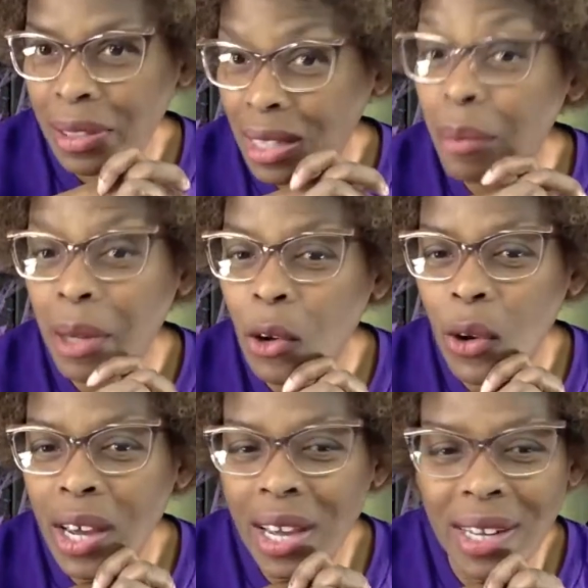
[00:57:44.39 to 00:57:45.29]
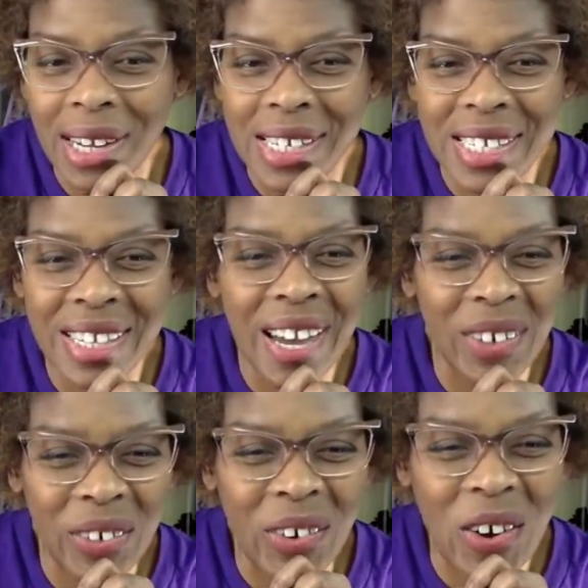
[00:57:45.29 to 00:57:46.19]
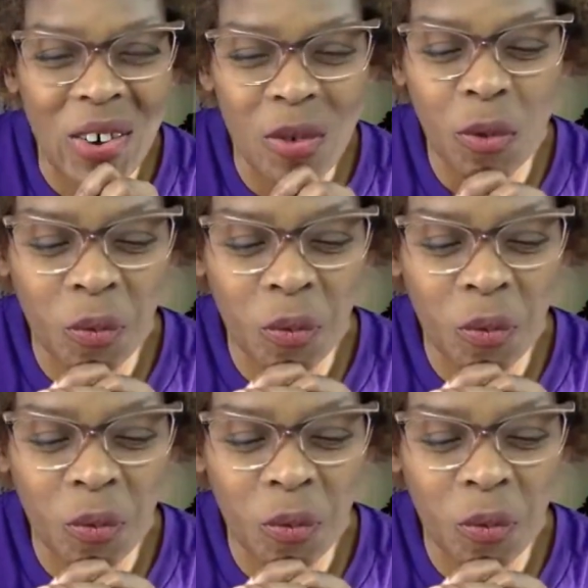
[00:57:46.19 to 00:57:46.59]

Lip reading: let me go ahead and sign on off.